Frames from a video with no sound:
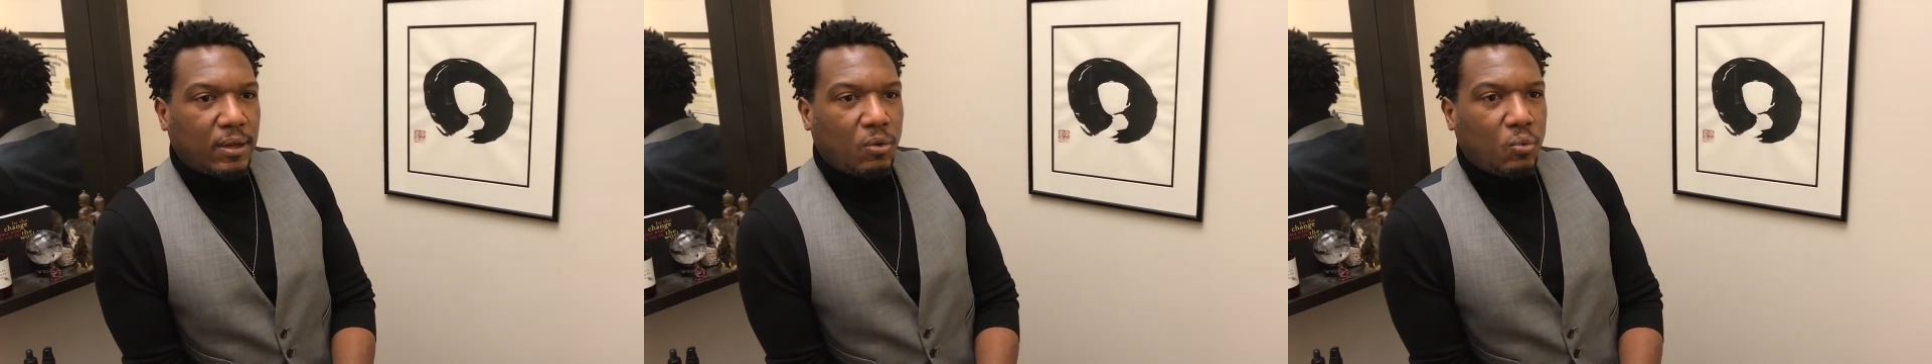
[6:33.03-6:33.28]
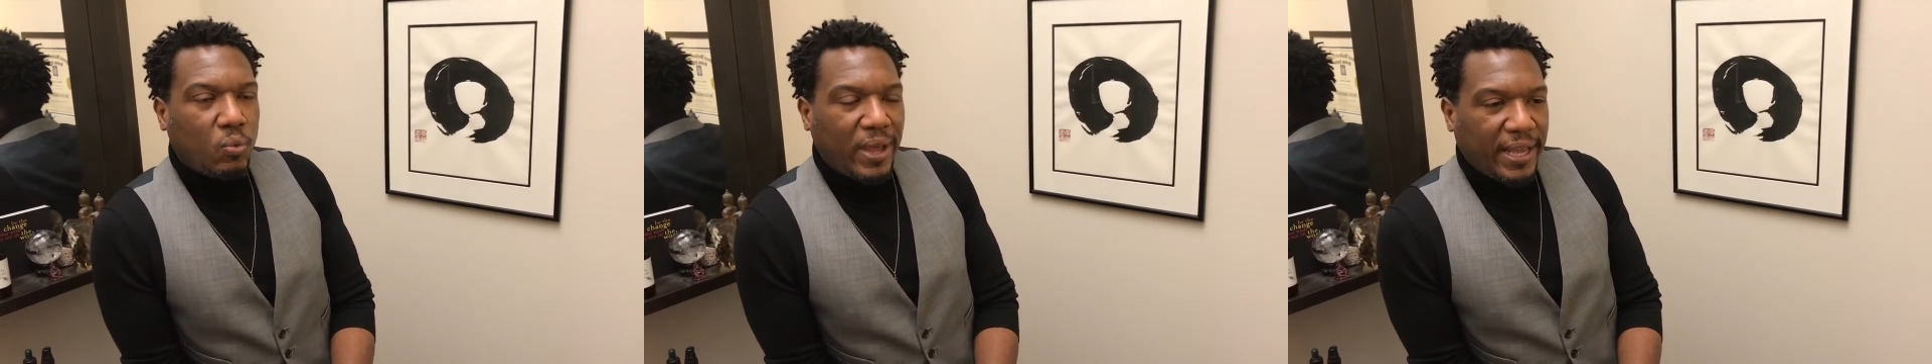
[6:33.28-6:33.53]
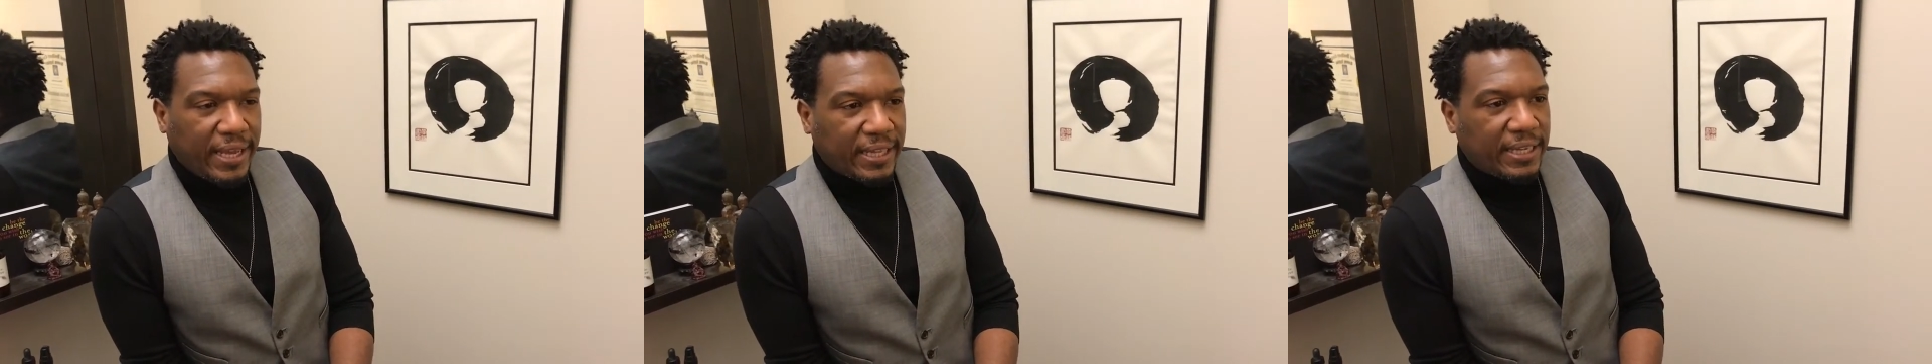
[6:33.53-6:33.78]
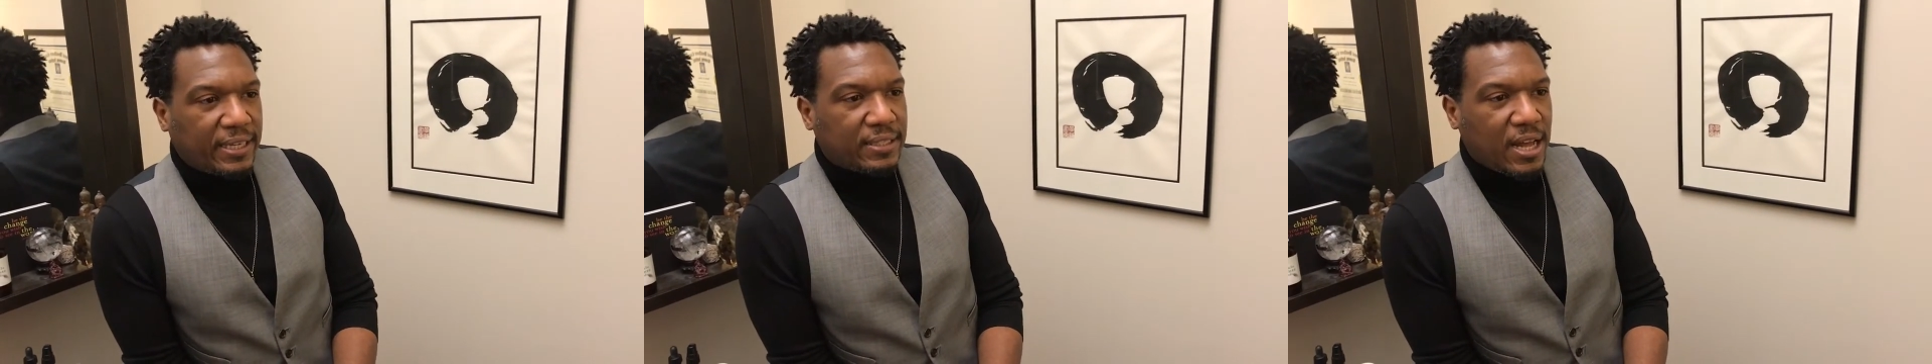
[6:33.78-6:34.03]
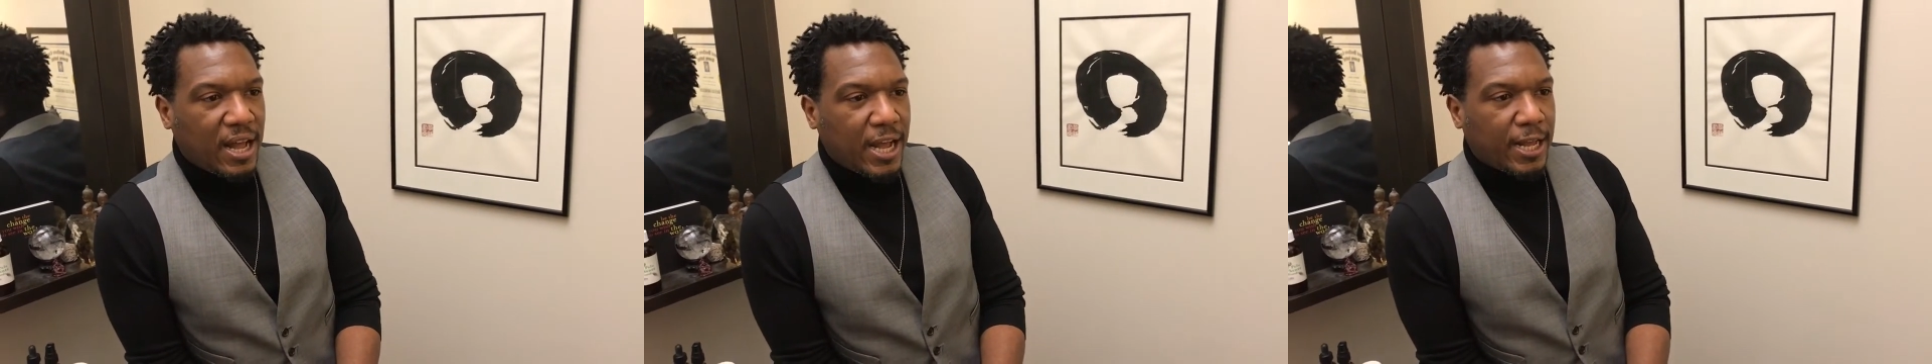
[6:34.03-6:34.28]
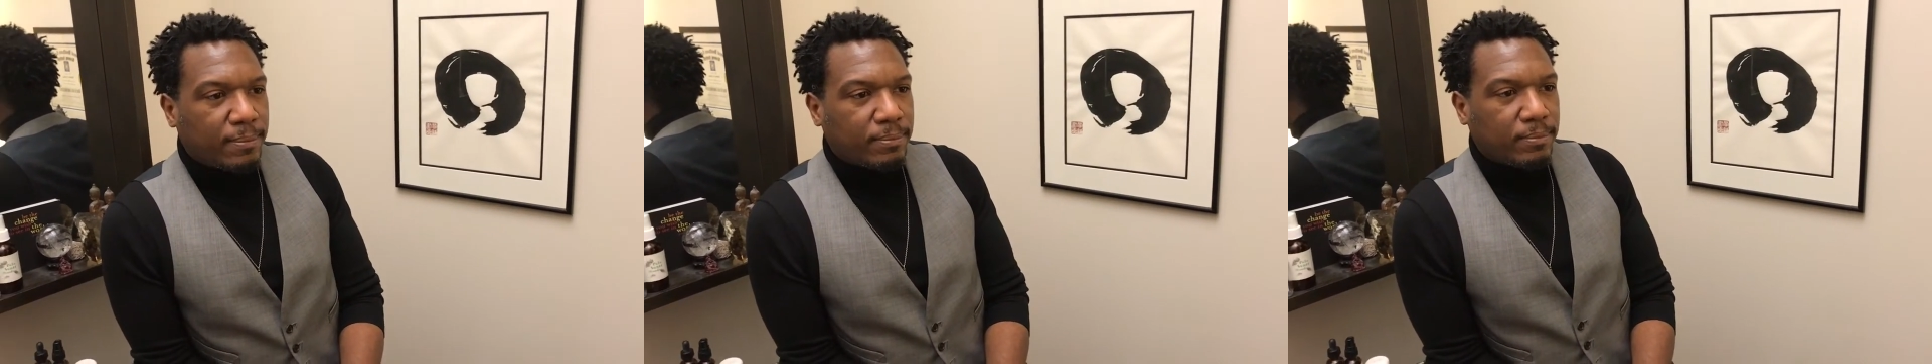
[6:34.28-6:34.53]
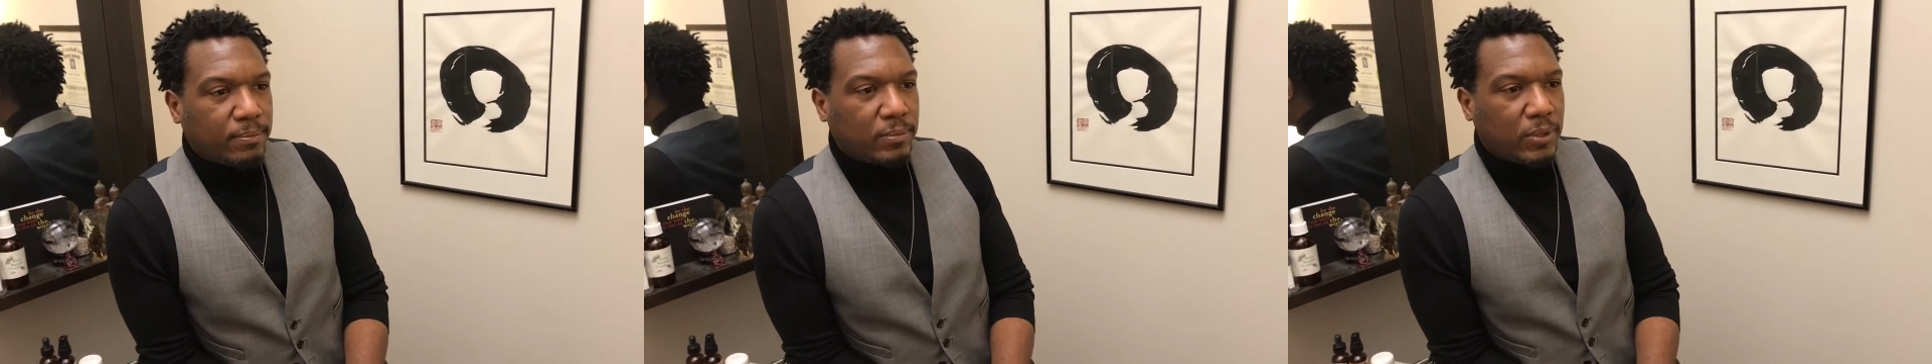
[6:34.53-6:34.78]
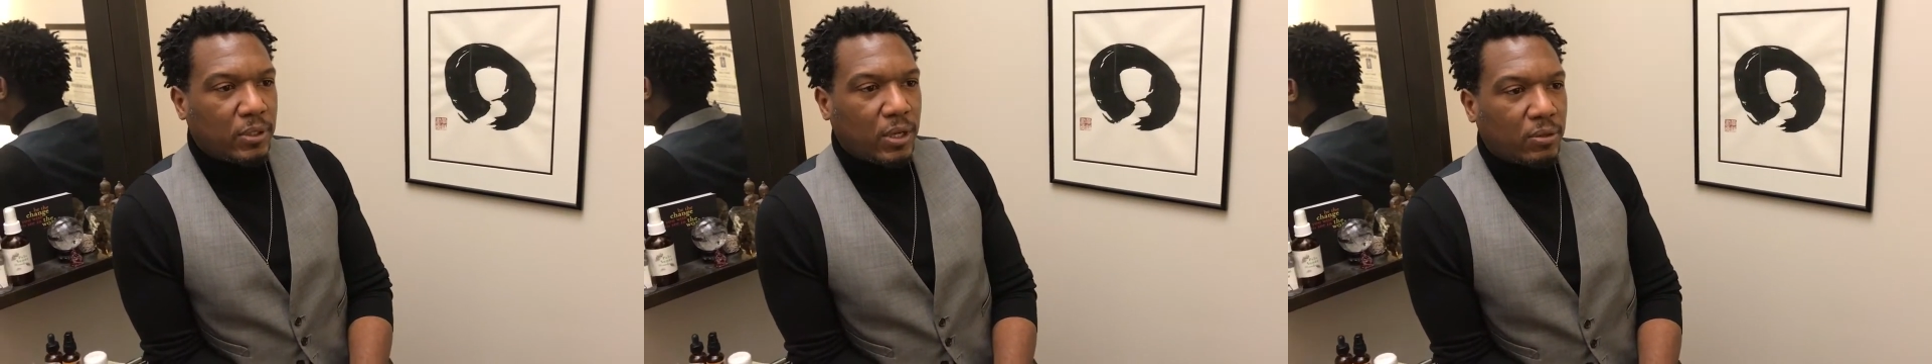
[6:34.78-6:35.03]
awakening time.
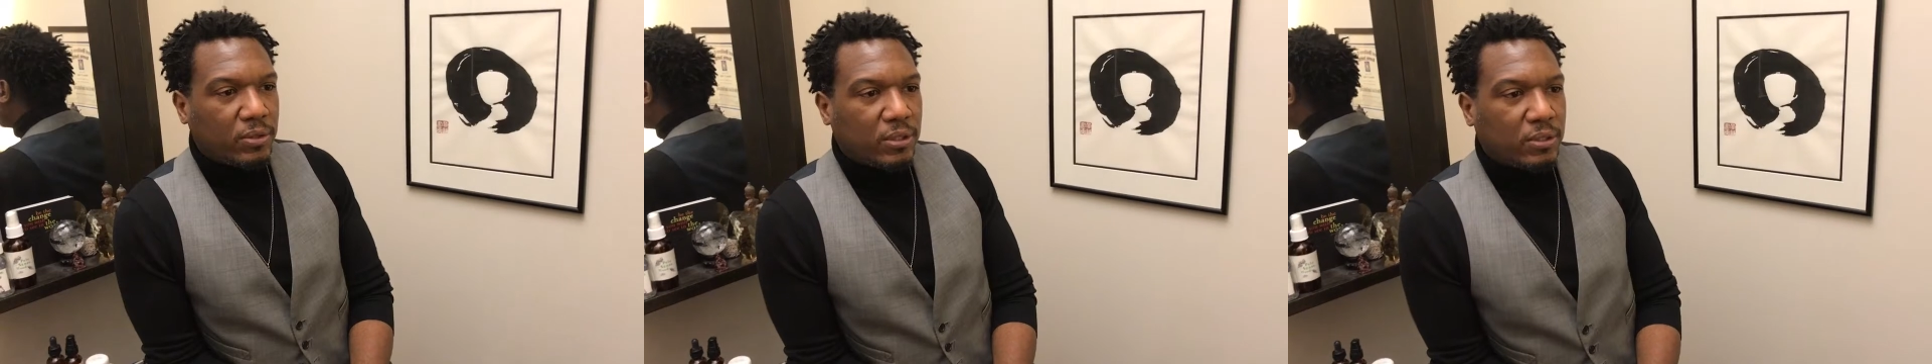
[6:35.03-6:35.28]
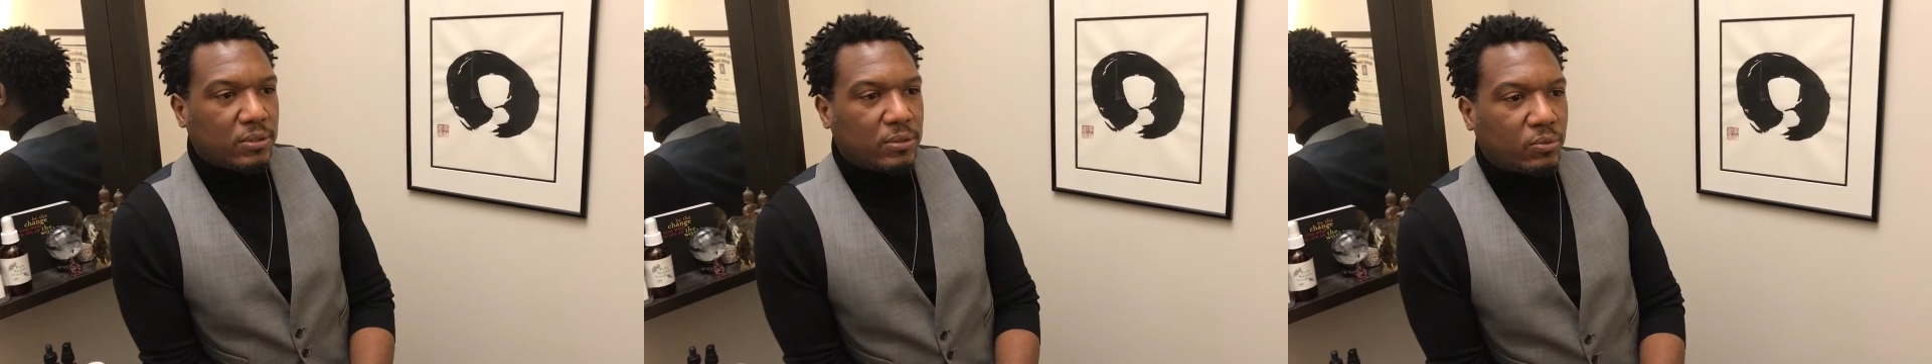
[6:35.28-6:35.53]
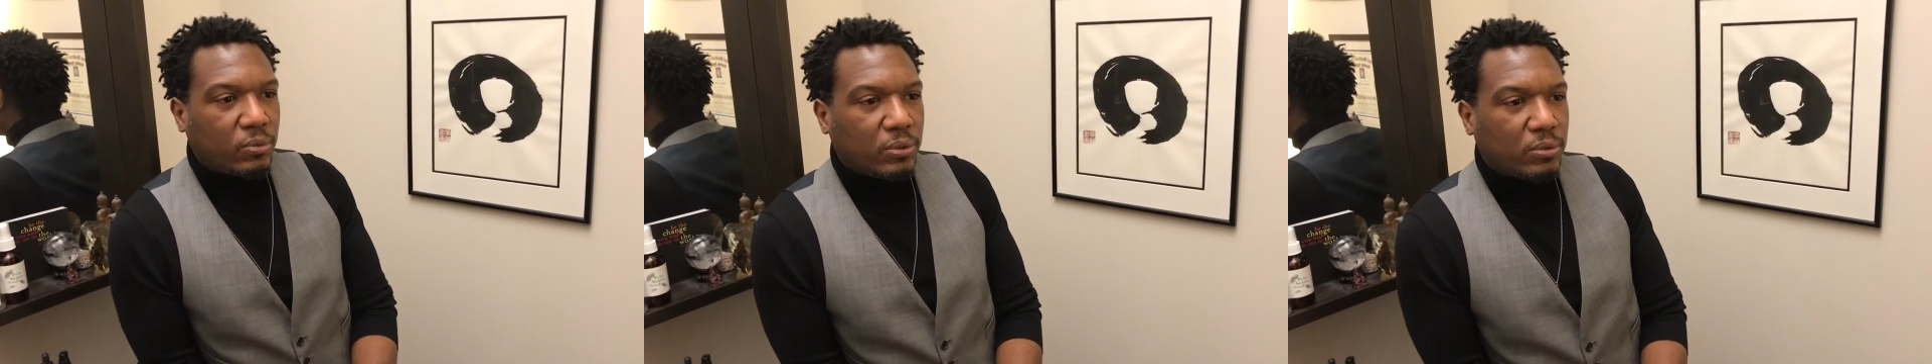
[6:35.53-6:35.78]
You know, there's